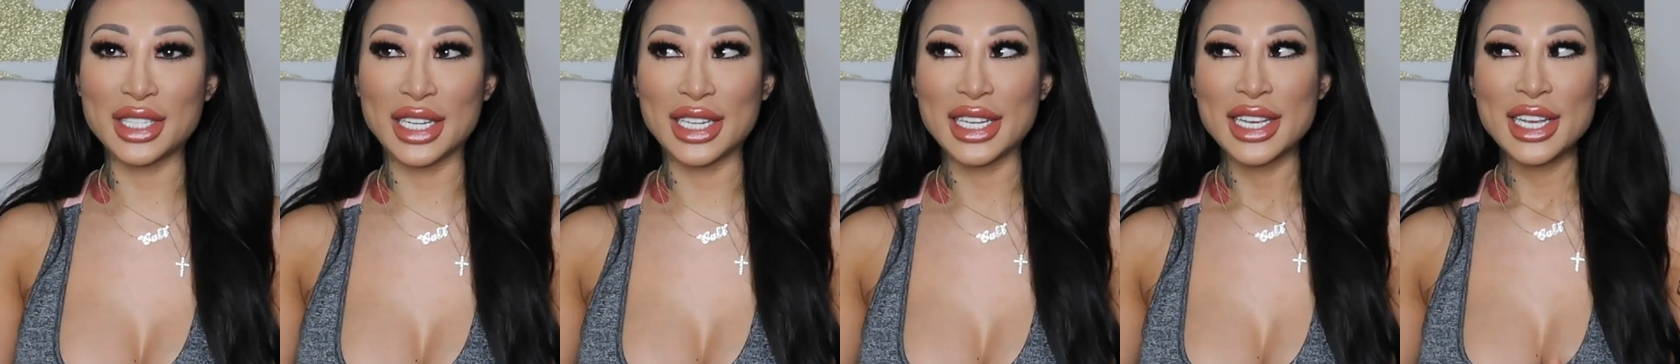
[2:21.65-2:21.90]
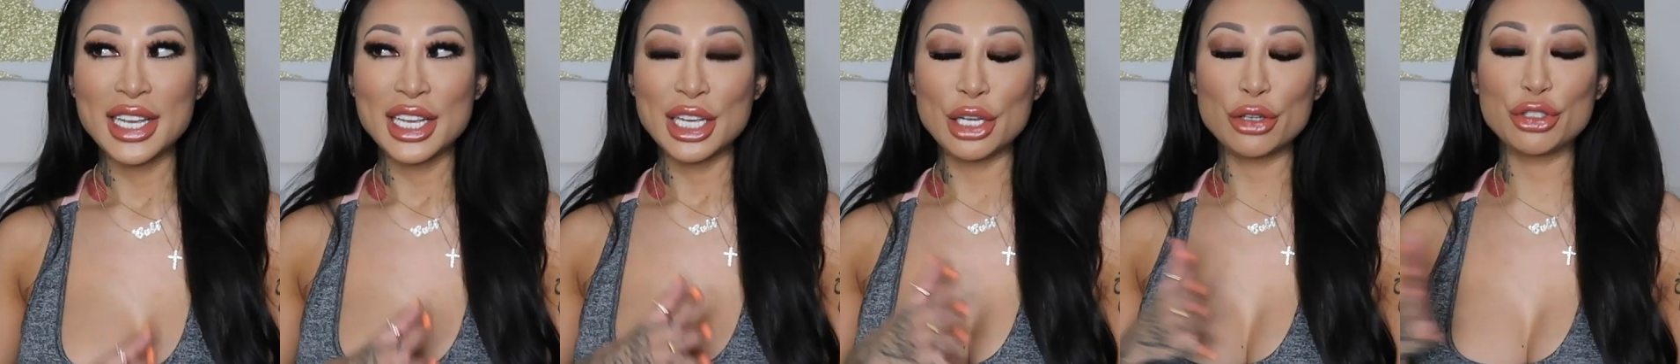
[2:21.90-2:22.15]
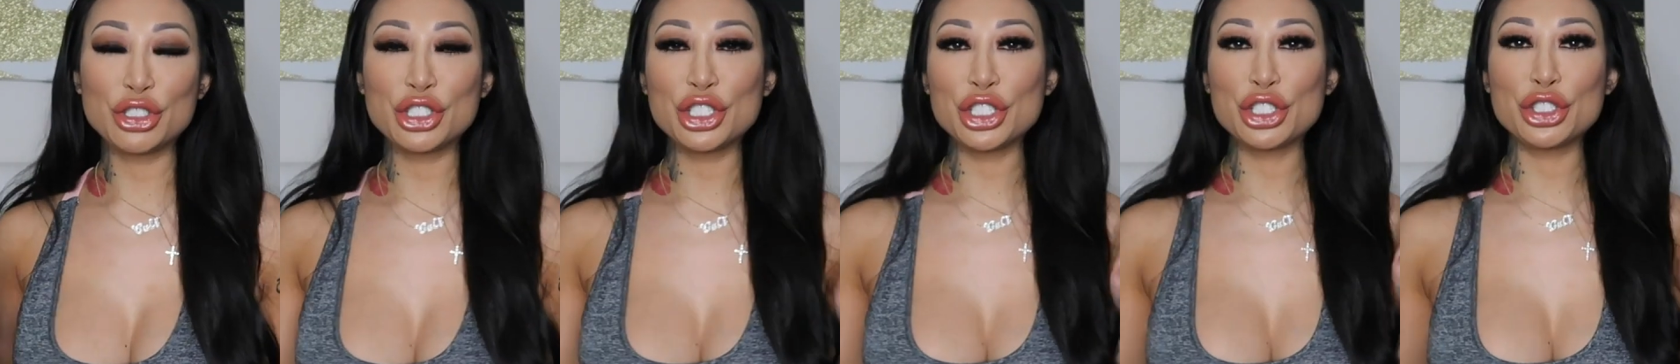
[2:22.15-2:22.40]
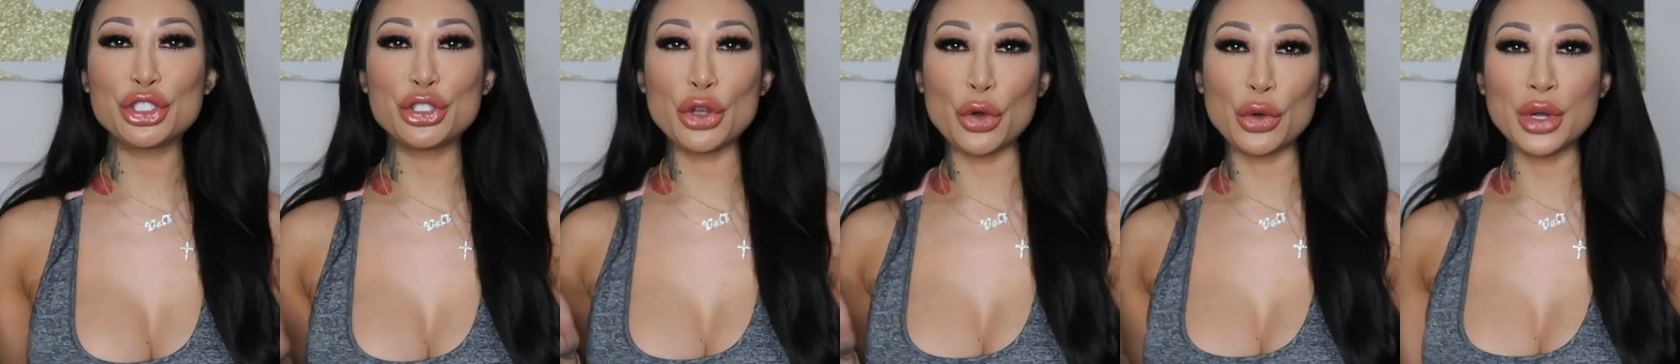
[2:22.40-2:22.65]
Like, it was
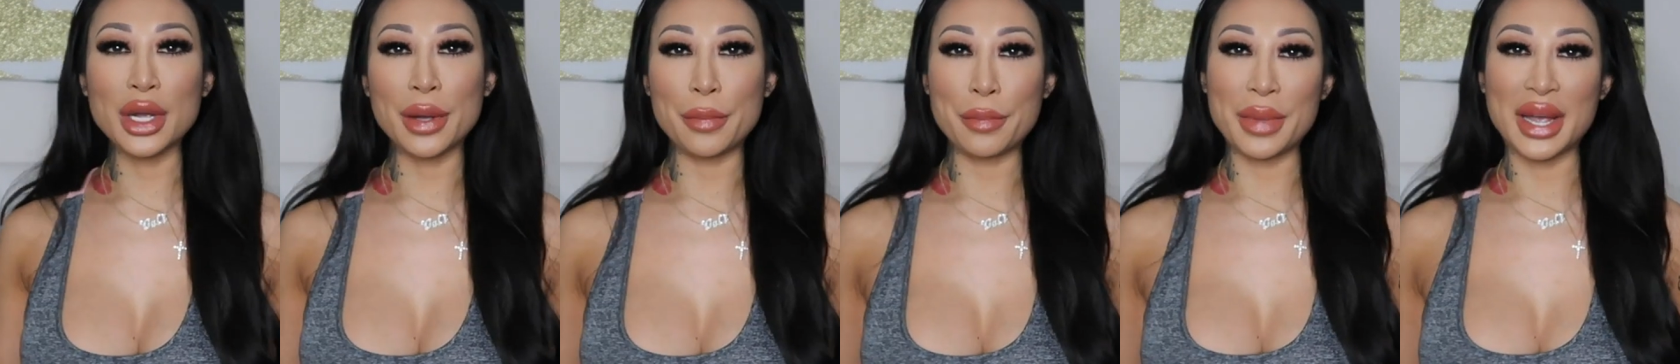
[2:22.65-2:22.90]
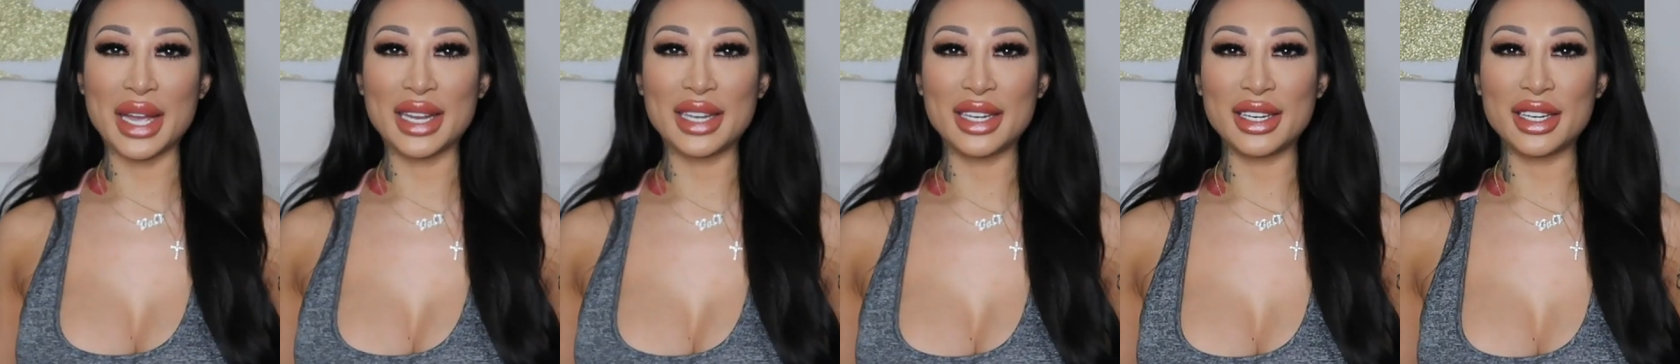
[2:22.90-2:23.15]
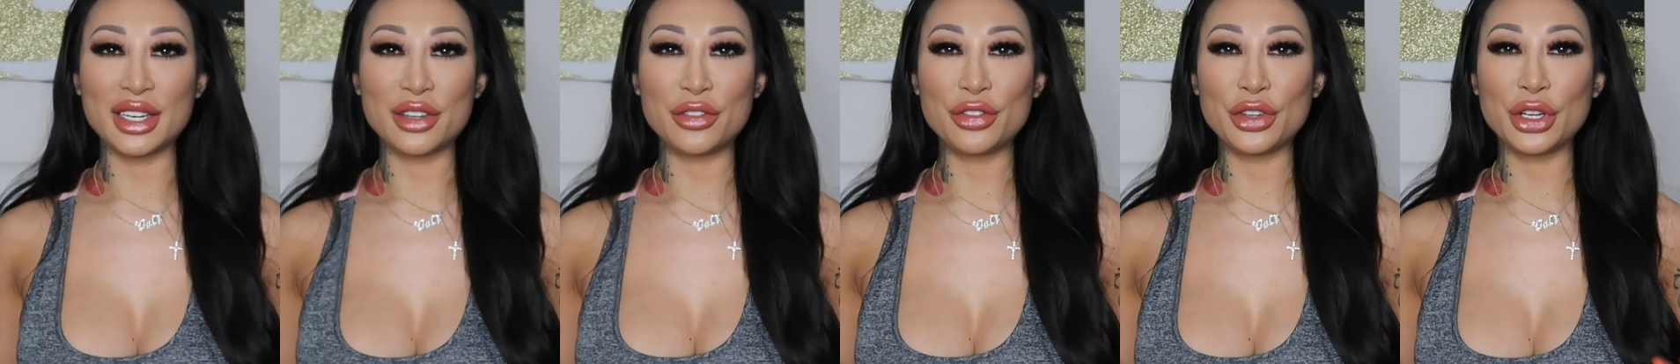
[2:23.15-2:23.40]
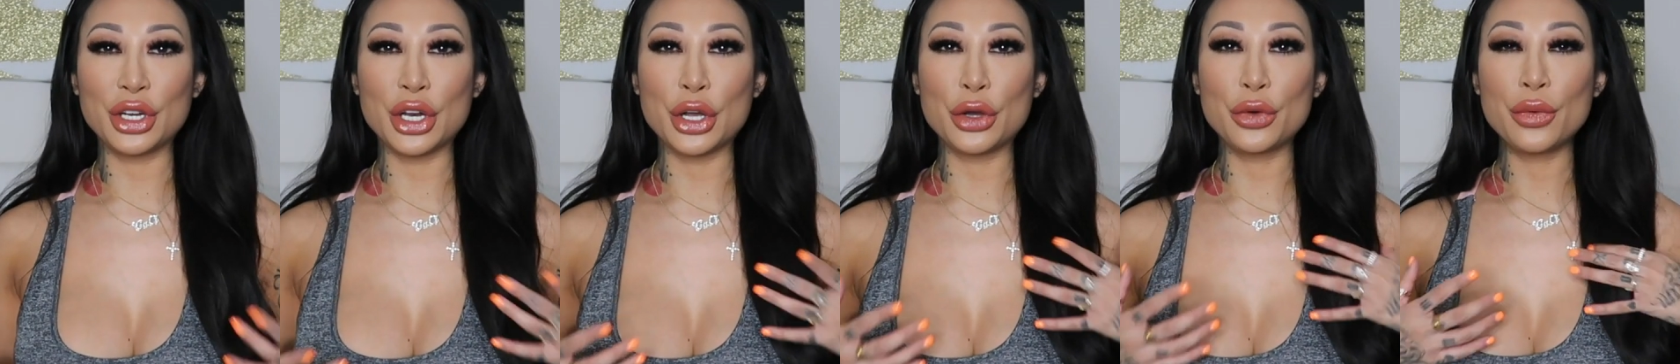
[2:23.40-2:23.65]
just so competitive,
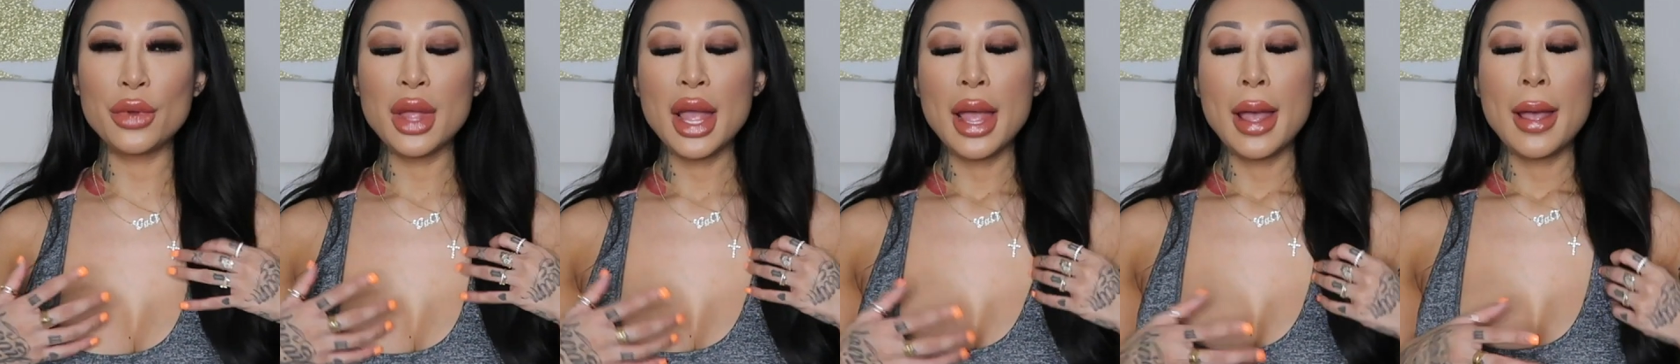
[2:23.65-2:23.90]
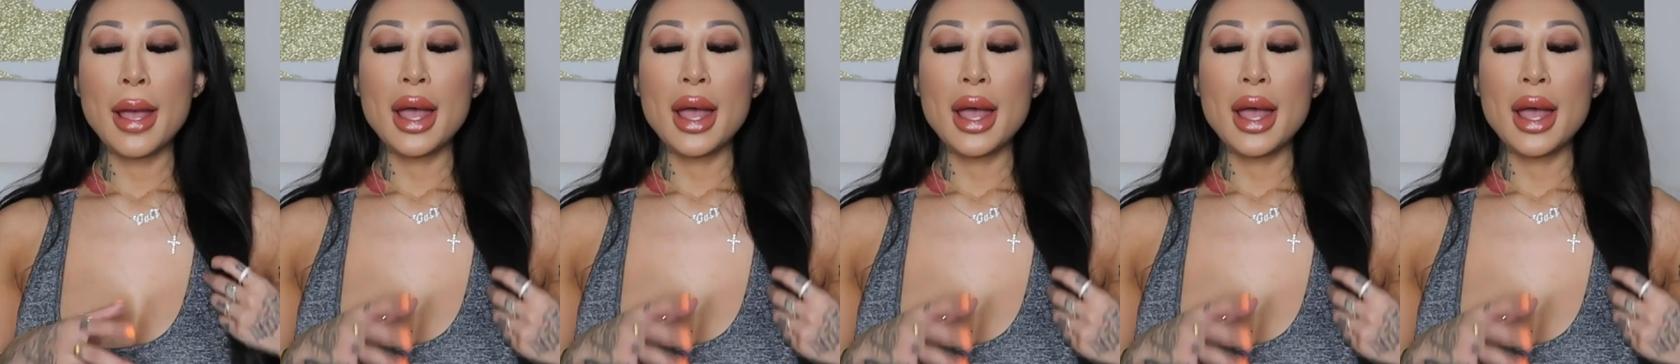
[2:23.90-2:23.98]
you know.